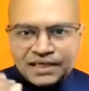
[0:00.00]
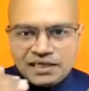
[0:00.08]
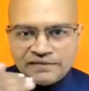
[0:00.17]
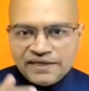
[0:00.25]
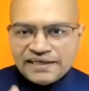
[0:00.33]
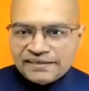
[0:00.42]

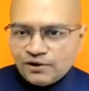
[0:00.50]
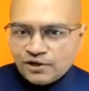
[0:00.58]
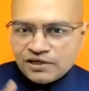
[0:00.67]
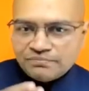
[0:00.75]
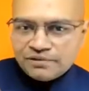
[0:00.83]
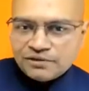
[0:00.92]
If I
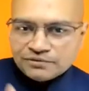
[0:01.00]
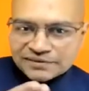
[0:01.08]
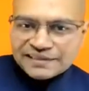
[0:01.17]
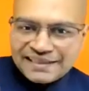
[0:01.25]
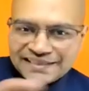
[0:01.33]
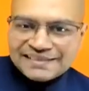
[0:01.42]
talk
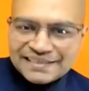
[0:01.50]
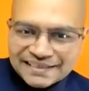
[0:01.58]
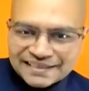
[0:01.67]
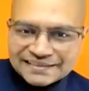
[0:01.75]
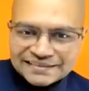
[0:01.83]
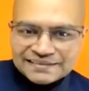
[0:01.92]
about
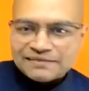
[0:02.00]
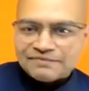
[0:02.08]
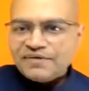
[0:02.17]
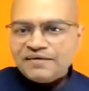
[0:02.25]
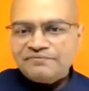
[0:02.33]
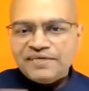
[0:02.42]
degeneration, the
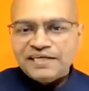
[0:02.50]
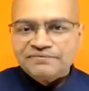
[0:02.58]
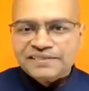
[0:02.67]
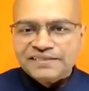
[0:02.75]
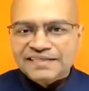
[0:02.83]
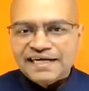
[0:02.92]
way we
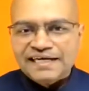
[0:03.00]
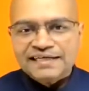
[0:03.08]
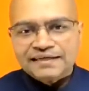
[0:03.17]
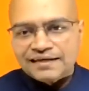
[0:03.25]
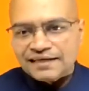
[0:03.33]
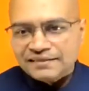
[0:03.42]
have designed
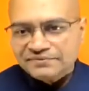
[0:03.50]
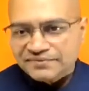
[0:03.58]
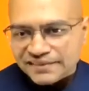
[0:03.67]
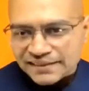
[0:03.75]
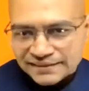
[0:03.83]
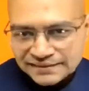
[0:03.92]
our
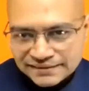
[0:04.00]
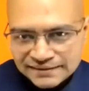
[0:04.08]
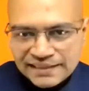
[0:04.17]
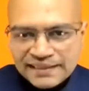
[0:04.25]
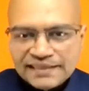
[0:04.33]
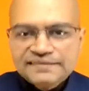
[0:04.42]
lifestyle,
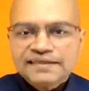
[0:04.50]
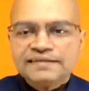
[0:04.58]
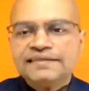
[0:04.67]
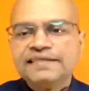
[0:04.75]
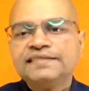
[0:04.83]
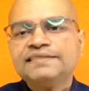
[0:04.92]
it's a
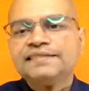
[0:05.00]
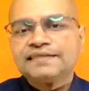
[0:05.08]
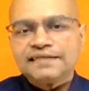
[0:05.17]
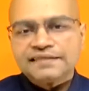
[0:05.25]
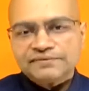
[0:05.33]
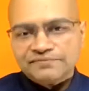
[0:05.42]

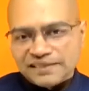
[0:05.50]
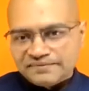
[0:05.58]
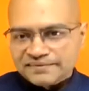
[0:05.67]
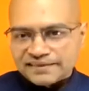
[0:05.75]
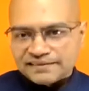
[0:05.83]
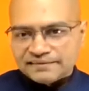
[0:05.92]
degenerative
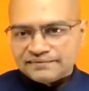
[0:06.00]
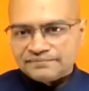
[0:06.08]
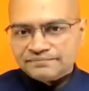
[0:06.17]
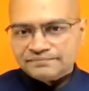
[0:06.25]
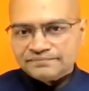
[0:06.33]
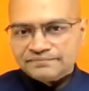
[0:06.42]
lifestyle.
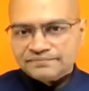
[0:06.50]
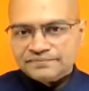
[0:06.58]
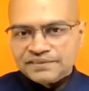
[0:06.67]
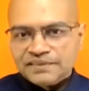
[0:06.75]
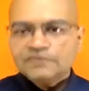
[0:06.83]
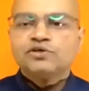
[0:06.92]

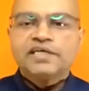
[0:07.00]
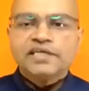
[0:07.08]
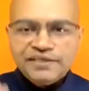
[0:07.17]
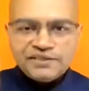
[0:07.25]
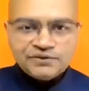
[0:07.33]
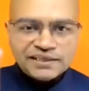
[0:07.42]
So,
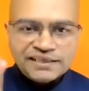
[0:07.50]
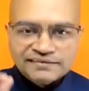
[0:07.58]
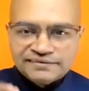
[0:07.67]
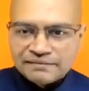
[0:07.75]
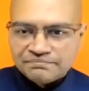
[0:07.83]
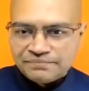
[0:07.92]
giving you an
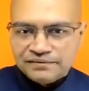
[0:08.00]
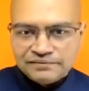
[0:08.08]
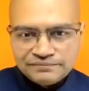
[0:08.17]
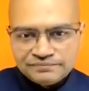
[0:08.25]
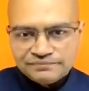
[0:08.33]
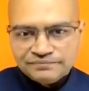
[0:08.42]
example,
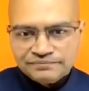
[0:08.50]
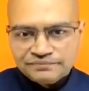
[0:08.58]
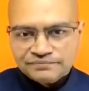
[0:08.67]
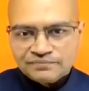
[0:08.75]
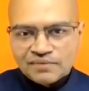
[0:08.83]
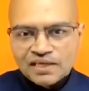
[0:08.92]

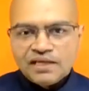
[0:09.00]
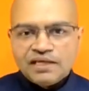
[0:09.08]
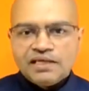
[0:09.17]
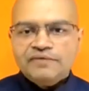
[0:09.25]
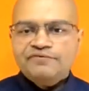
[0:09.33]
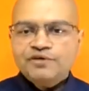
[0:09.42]

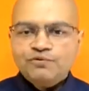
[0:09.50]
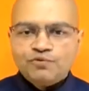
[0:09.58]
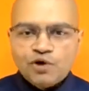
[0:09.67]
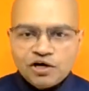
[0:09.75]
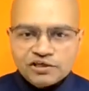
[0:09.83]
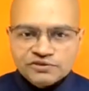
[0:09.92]
if you
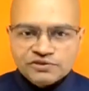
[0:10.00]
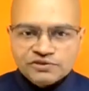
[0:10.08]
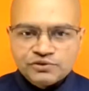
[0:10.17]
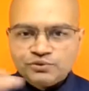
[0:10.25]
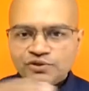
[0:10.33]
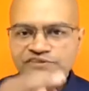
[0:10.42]
walk
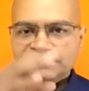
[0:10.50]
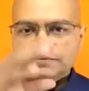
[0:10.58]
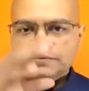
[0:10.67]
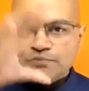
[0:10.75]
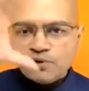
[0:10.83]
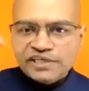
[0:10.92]
through a
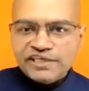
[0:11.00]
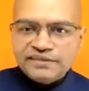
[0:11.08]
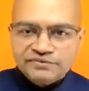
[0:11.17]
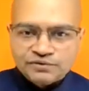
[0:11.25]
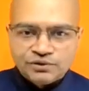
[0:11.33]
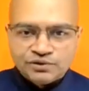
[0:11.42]

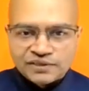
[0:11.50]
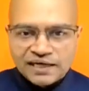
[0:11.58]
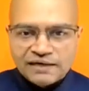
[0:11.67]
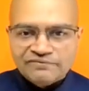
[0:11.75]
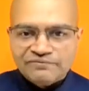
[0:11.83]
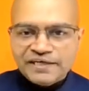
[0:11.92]
smoky zone,
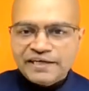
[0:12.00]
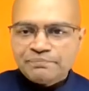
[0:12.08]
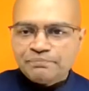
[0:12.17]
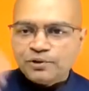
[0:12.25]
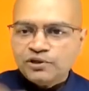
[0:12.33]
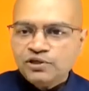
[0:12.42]
a
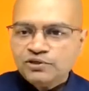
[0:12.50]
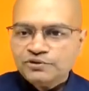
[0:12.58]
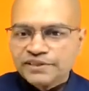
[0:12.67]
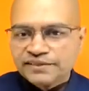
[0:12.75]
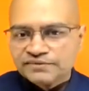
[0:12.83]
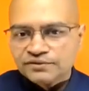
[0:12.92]
very
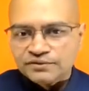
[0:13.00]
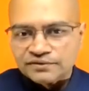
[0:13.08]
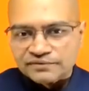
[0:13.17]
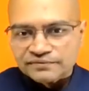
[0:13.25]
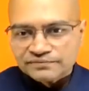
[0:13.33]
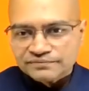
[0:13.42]
polluted zone,